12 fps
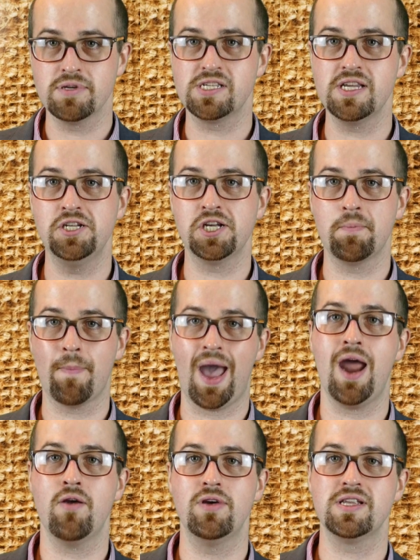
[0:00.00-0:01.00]
besieging
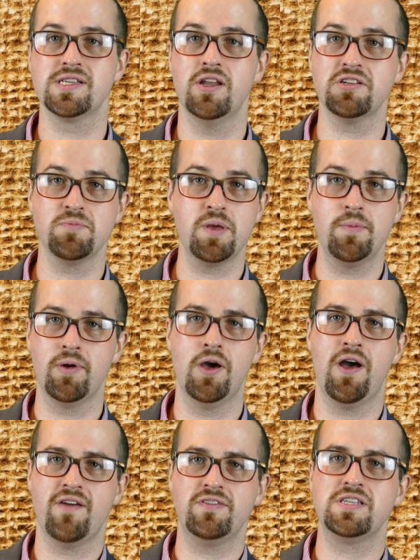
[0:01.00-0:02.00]
Paris. Lots of people
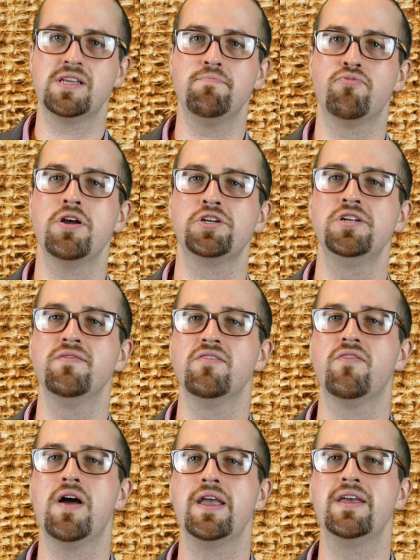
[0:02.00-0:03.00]
have this impression of the
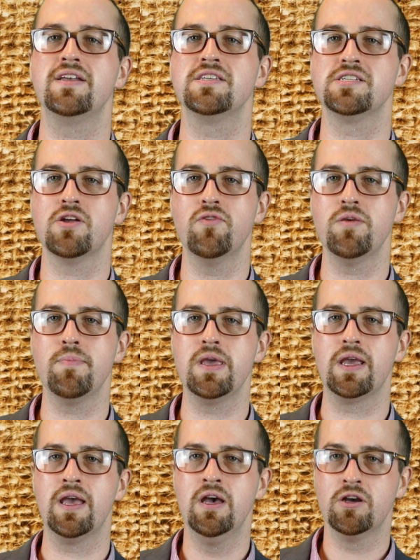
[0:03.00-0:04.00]
Vikings as only
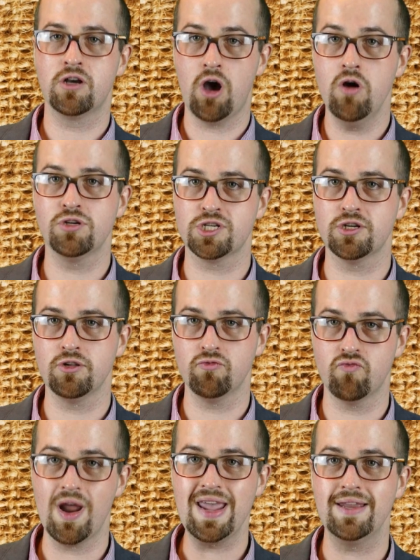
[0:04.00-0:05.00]
being coastal
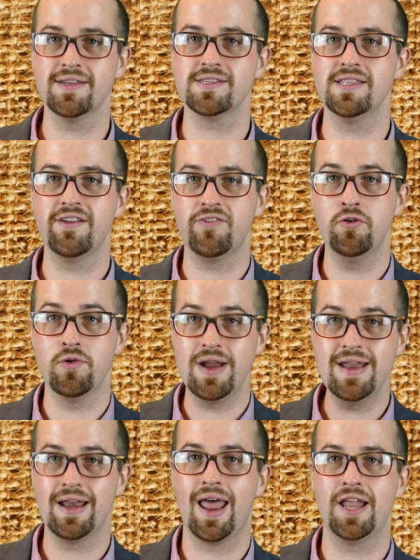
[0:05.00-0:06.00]
raiders, and if you were
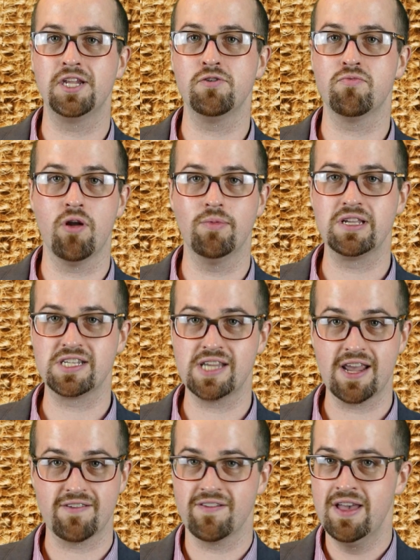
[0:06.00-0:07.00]
inland you were probably
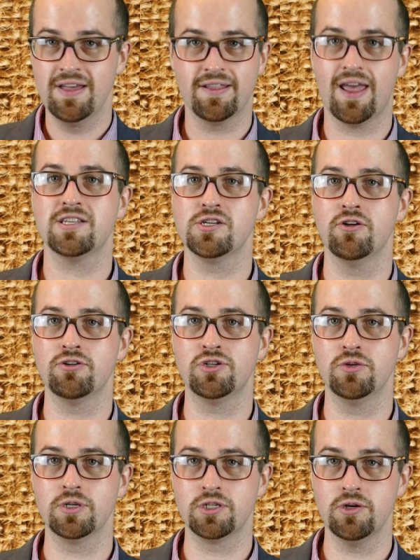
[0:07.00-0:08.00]
safe. That's not
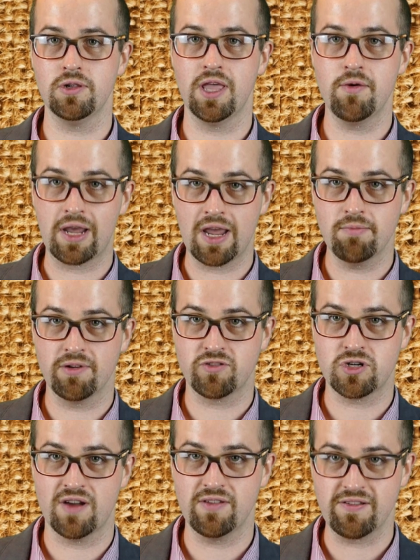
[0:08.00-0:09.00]
true at all. They were capable of
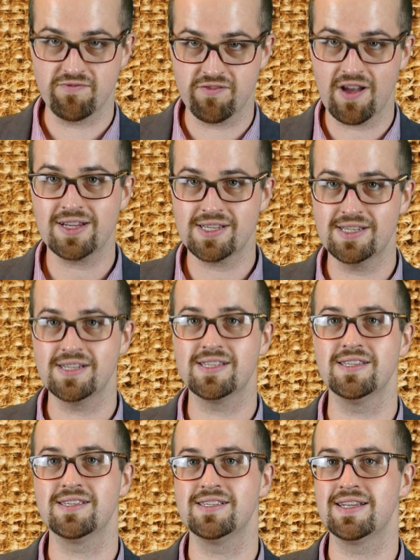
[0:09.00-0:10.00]
travelling vast
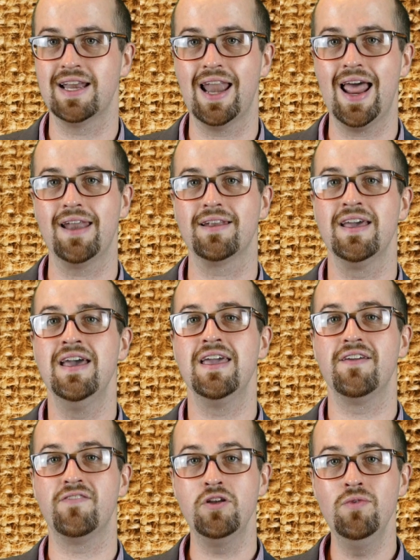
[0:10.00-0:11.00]
distances inland.
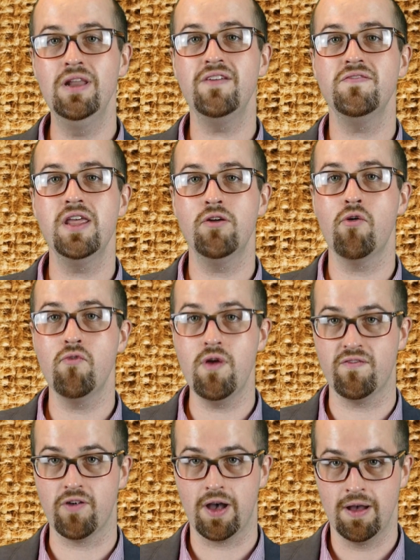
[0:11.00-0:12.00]
If you lived near a
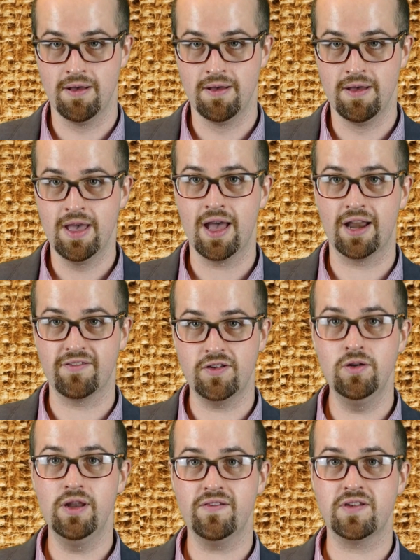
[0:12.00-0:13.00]
river, and if
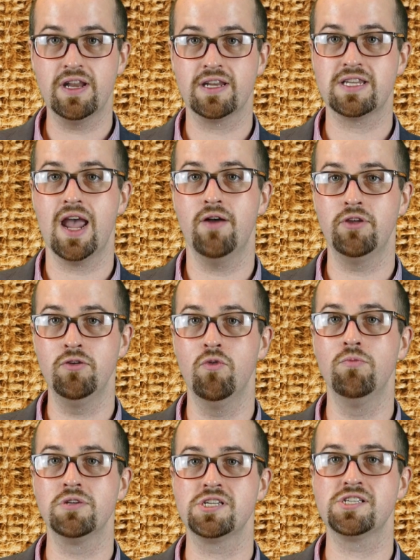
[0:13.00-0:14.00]
you lived in a town, you
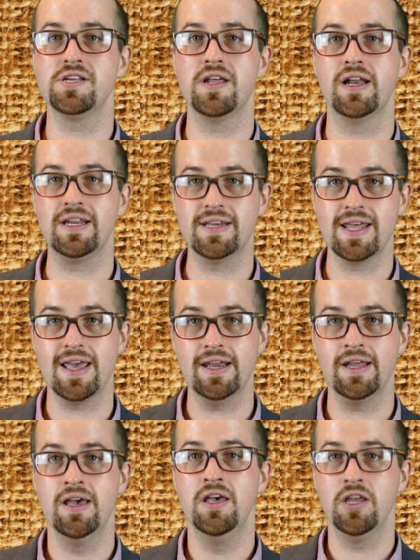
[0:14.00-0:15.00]
almost certainly
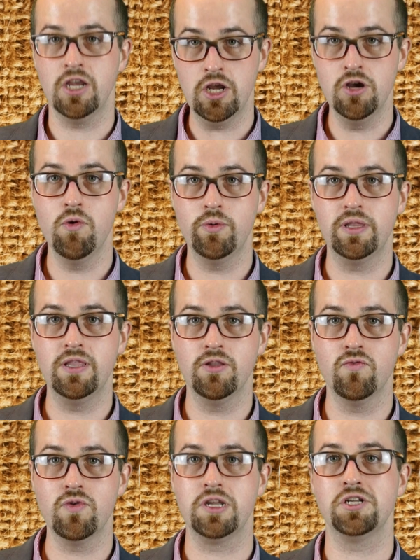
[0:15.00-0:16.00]
did, you were within
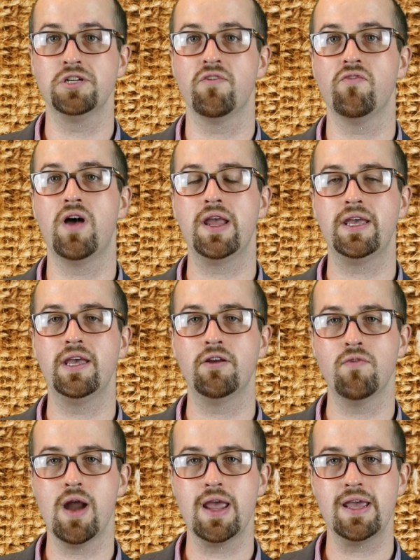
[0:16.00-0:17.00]
the reach of a
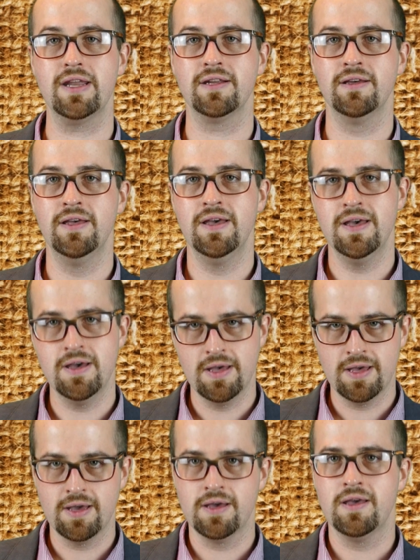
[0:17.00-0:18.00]
Viking raid.
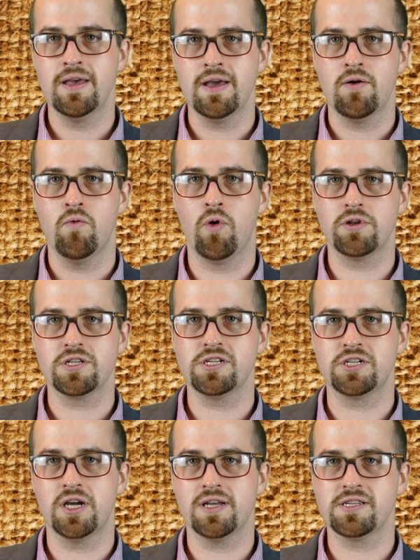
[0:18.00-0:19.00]
What
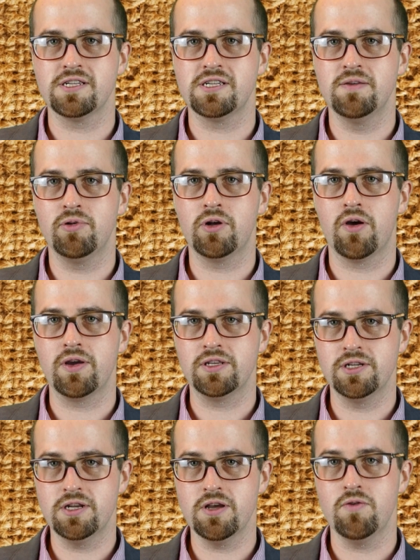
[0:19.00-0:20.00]
does Charles the Simple going
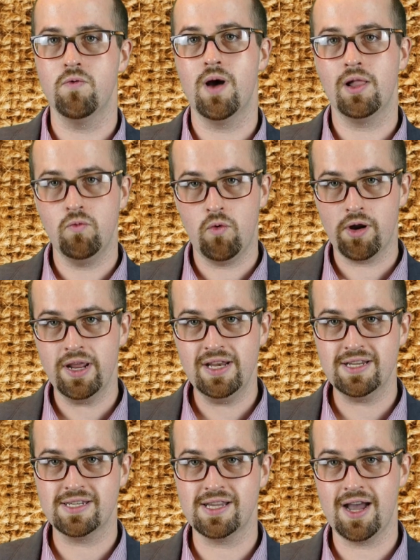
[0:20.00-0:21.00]
to do? Well, what he
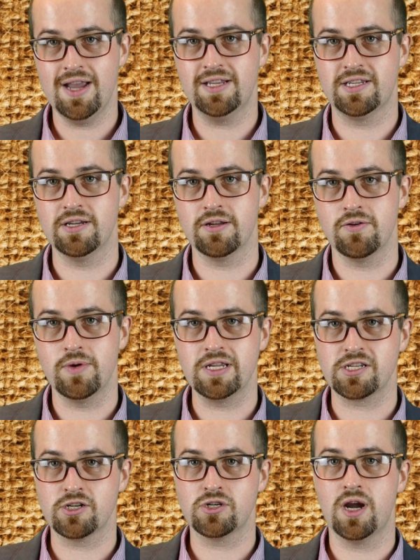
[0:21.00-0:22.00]
decides to do
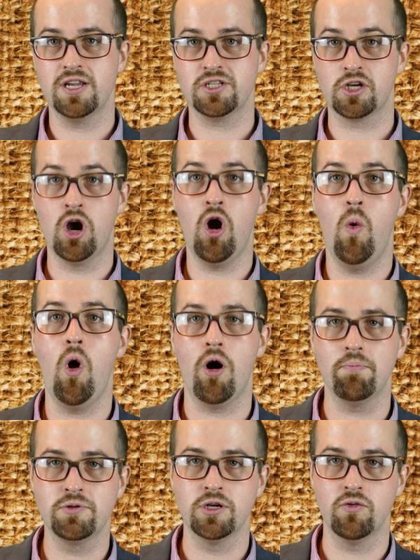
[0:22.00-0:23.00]
is to try to
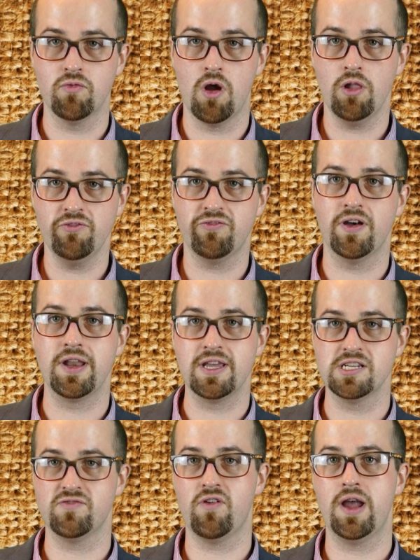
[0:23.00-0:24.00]
co-opt Rolf and
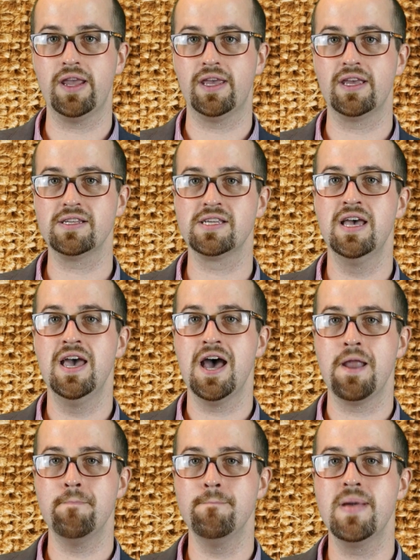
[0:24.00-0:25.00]
his Vikings
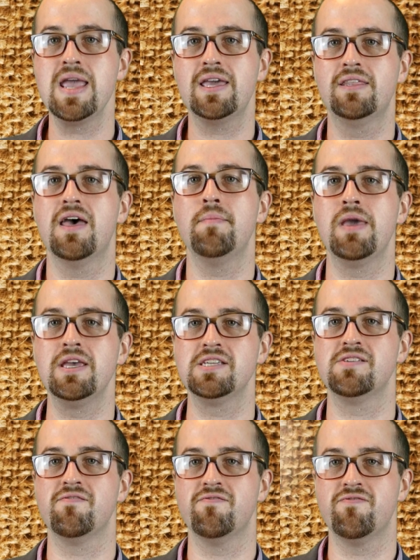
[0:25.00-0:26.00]
and make them
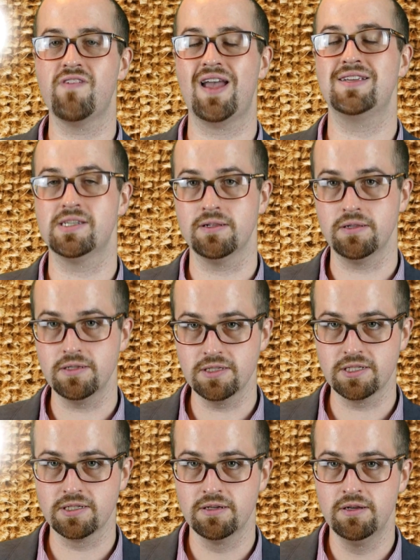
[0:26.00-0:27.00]
his
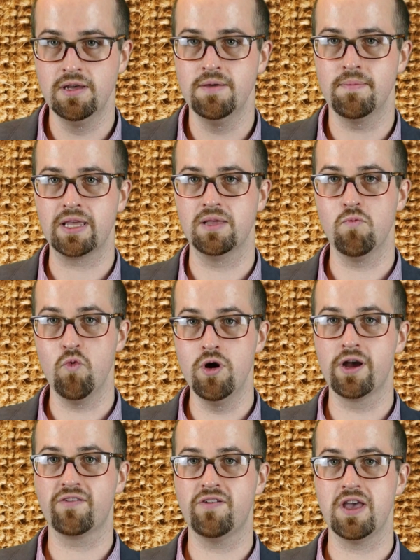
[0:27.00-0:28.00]
vassals, make them
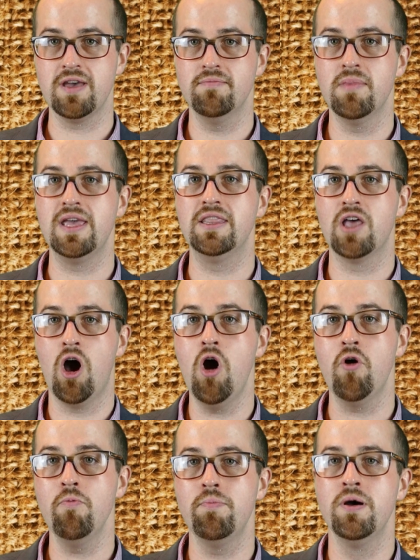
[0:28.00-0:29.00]
work for him in the
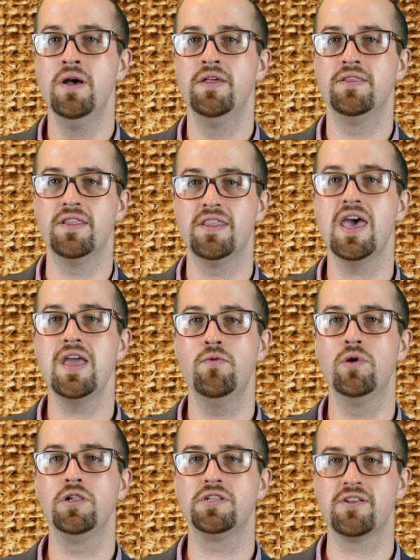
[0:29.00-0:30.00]
hope that they
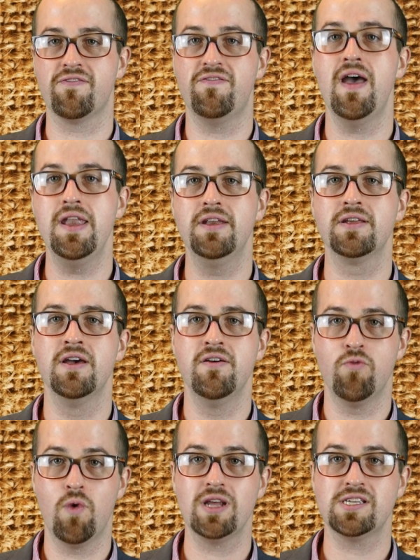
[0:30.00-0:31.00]
will defend
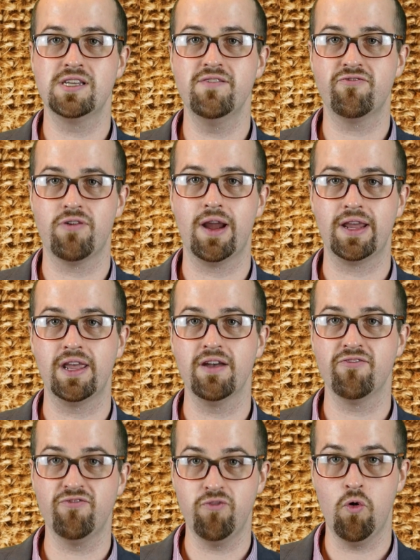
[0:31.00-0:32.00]
Western
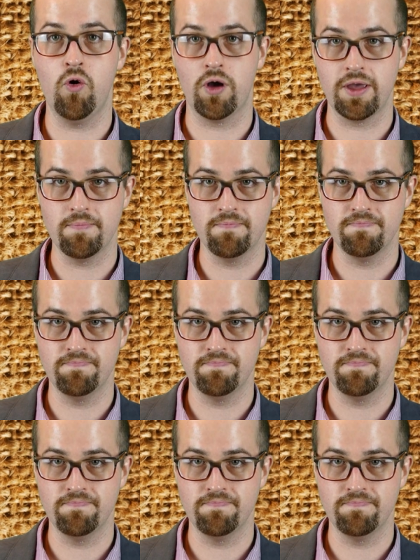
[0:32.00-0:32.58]
Francia for him.